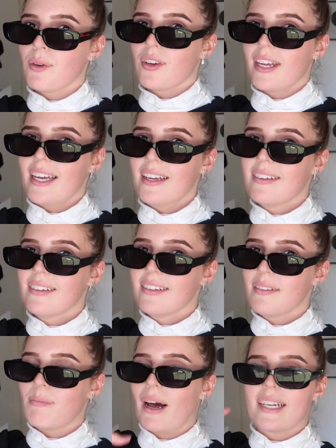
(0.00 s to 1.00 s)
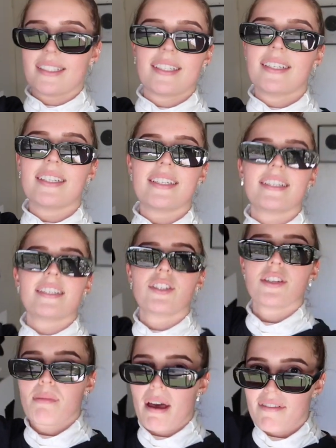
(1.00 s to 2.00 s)
moody. But this is
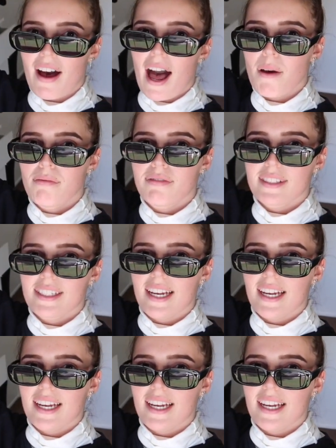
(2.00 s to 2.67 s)
just my vibe for